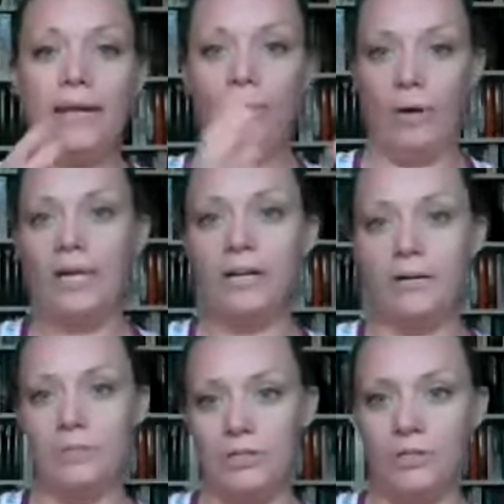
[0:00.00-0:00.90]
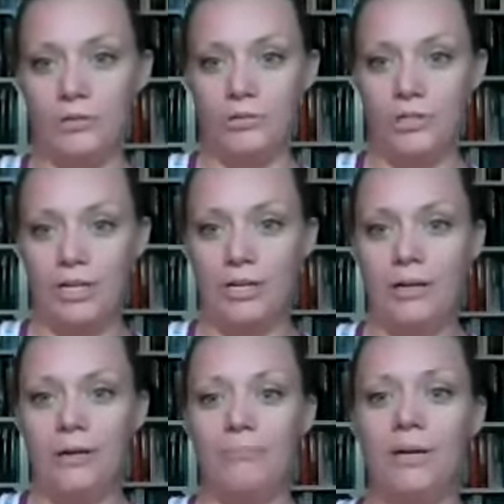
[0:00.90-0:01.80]
When it comes to coaching,
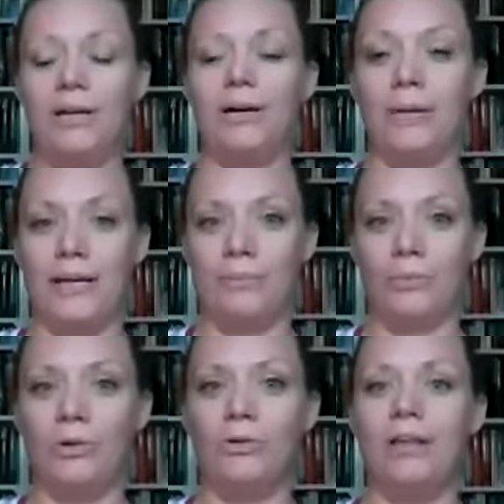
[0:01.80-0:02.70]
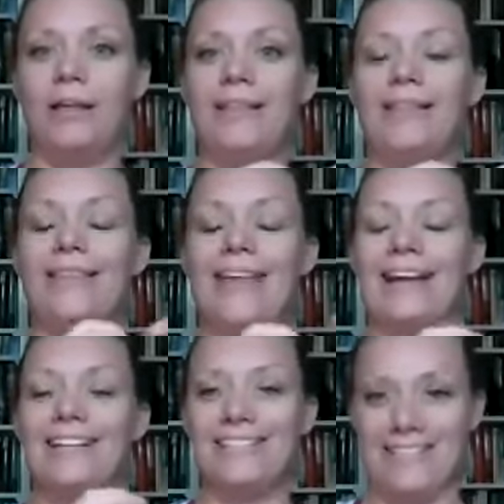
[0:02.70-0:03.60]
becoming Emerald,
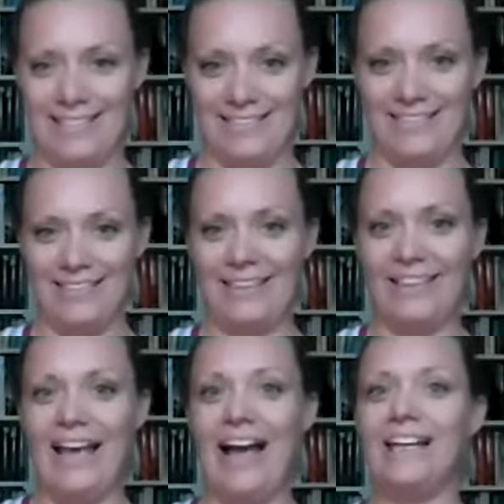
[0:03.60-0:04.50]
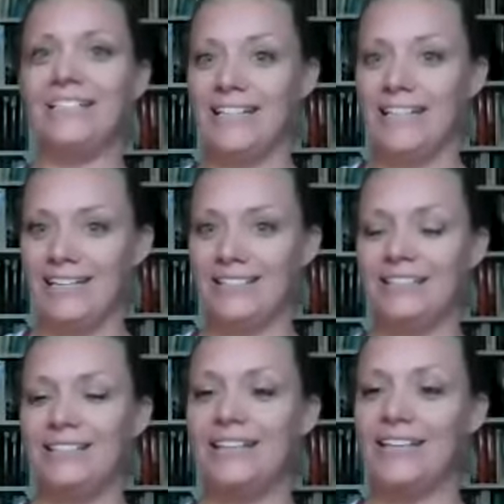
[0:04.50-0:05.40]
that is it. That
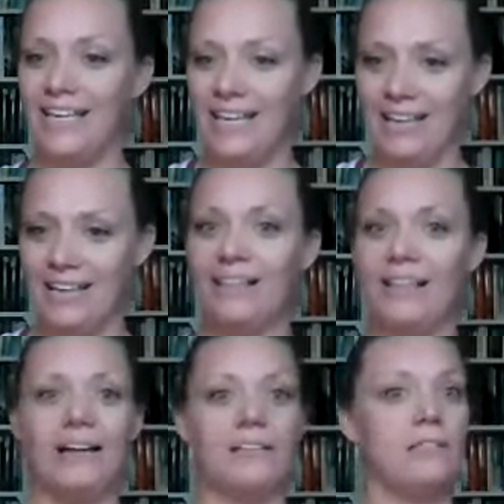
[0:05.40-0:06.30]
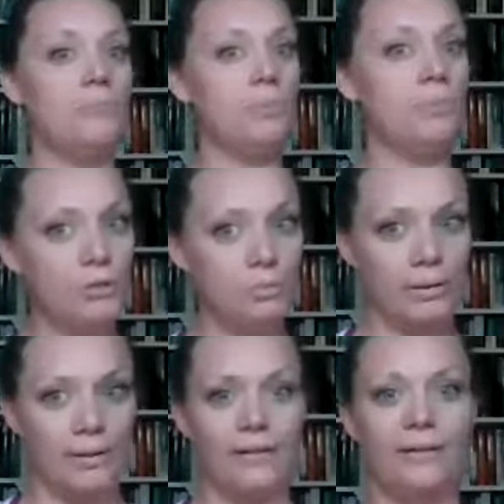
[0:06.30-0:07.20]
is the key. That is the
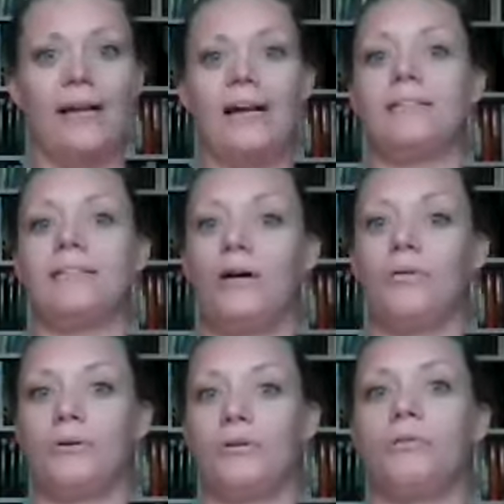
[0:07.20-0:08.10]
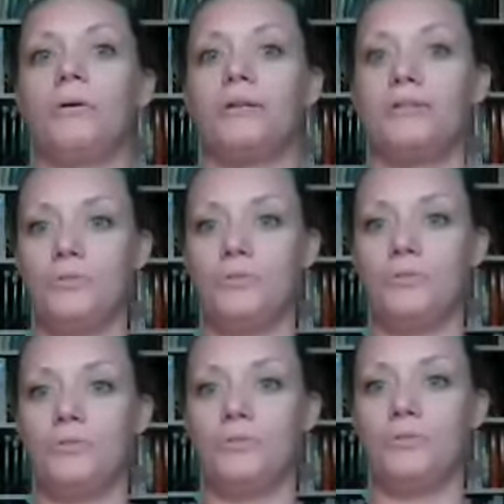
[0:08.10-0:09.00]
blueprint. That is how you're going to
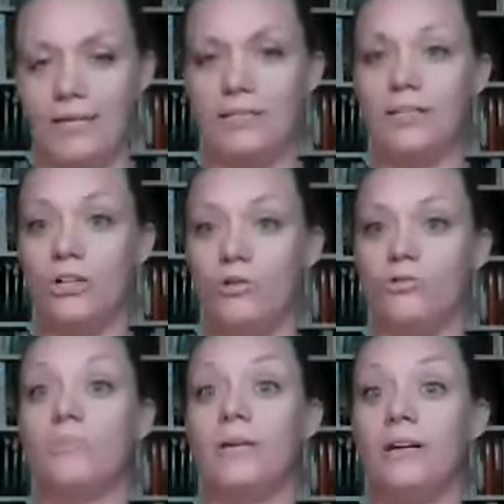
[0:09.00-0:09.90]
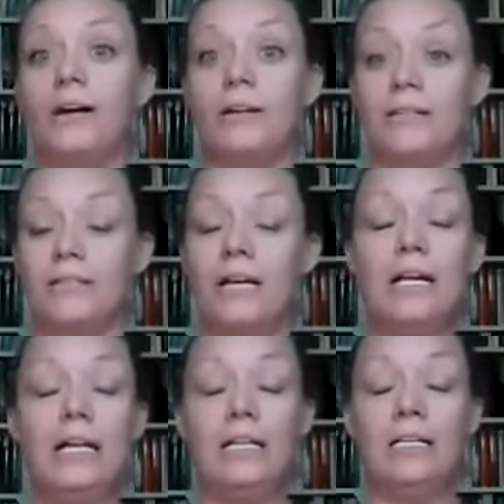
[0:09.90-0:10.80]
succeed as a coach because
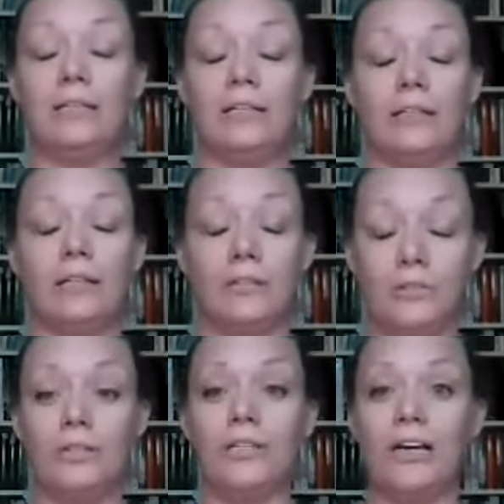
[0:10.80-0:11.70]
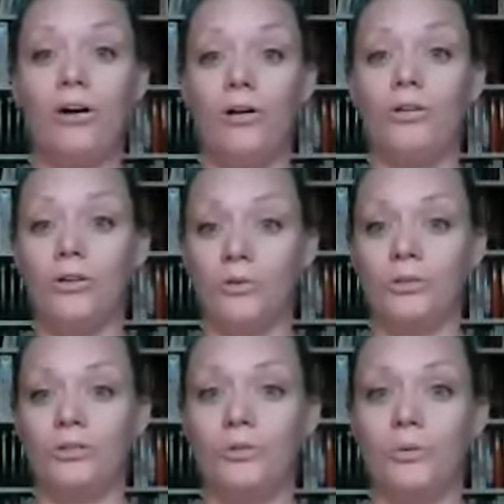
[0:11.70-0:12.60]
literally all you're
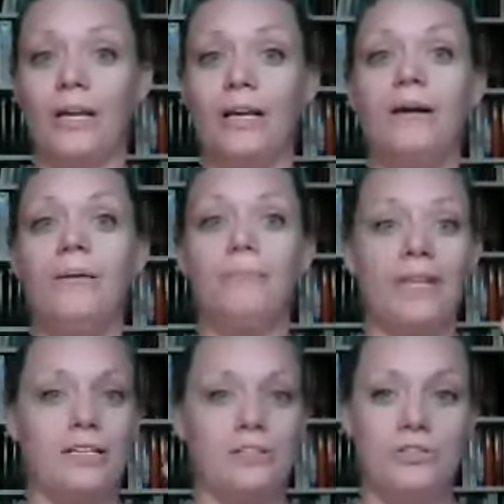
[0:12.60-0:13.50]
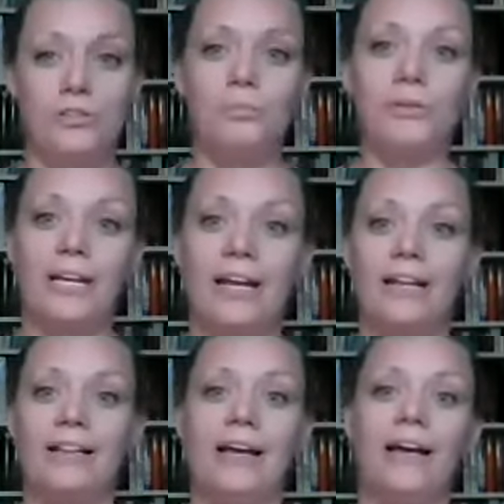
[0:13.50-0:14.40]
doing is
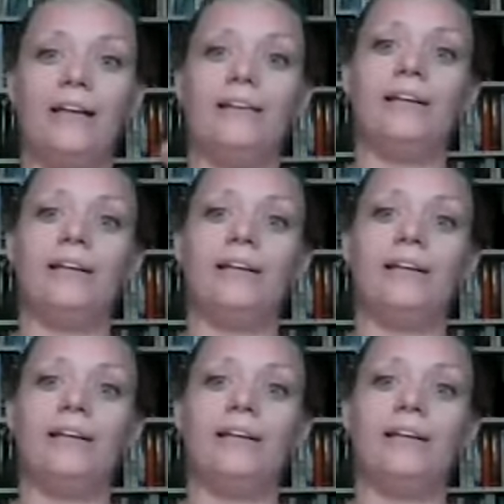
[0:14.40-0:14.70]
duplicating that